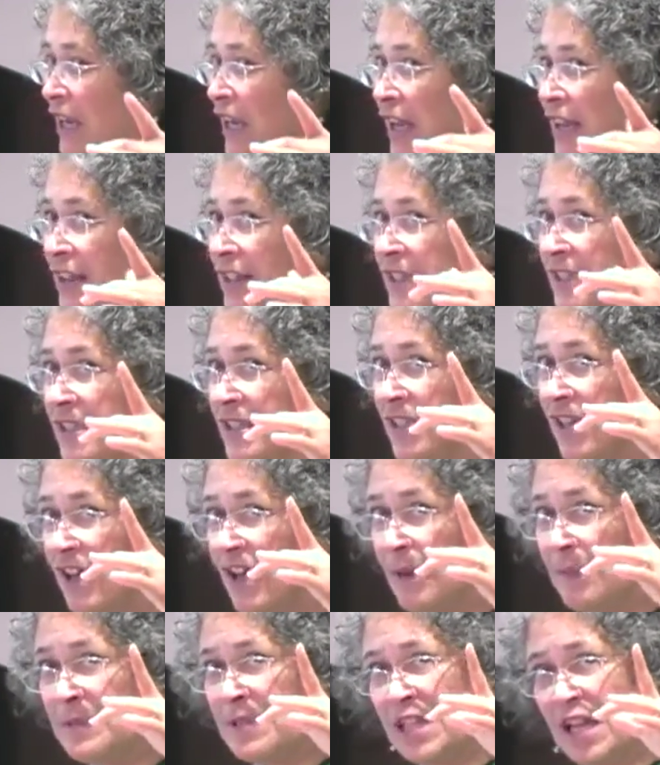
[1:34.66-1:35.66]
And it's
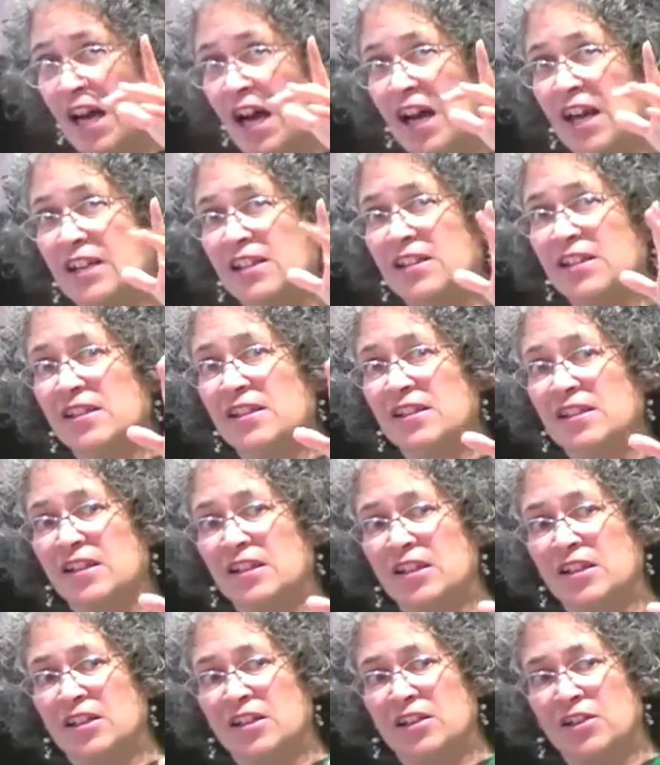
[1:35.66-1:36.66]
up to us
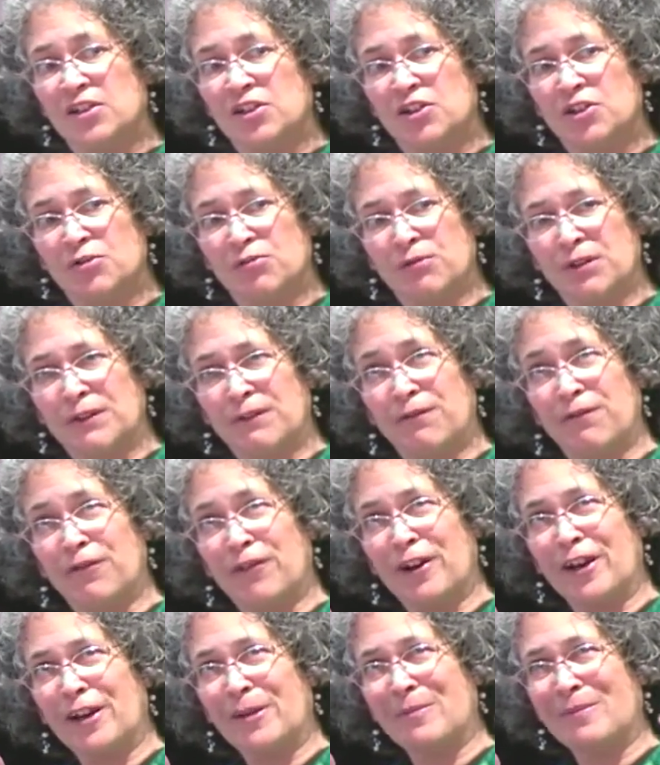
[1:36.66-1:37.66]
to
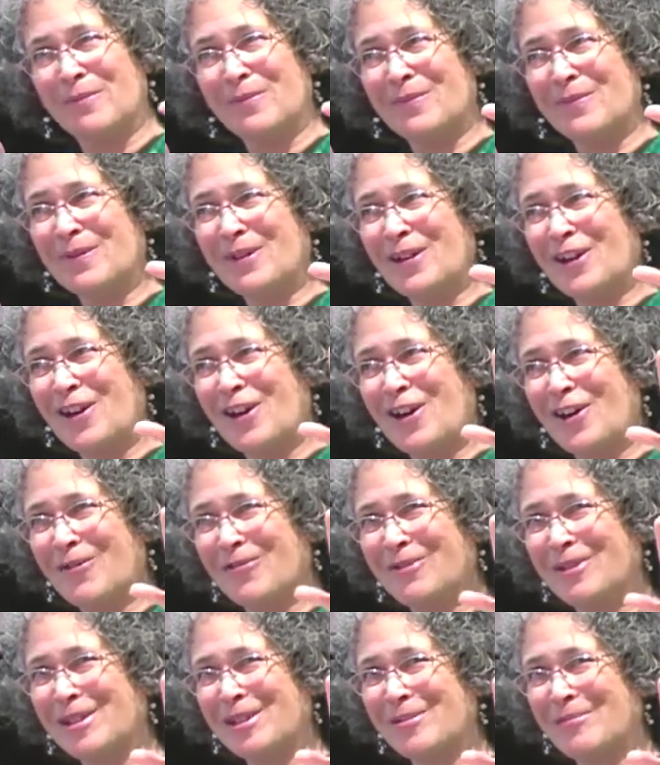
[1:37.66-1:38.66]
reframe
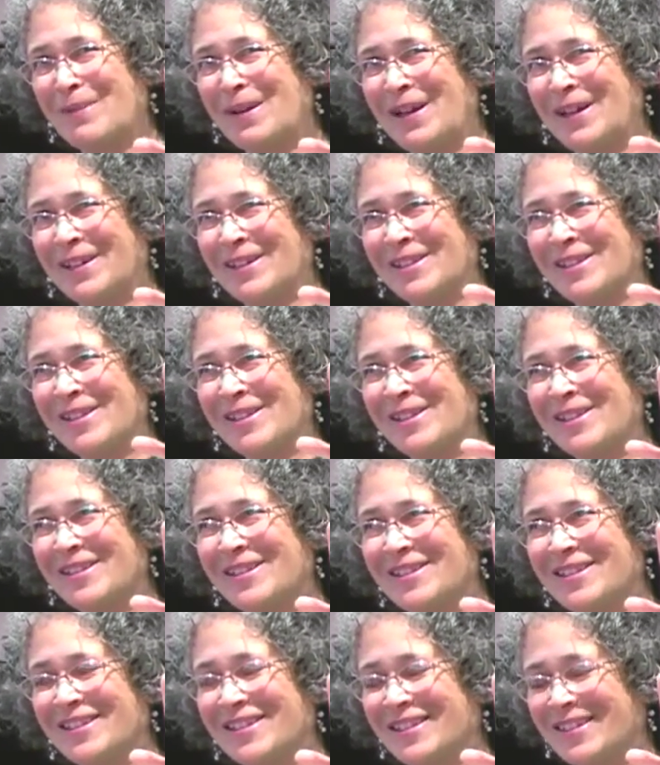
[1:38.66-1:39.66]
our response.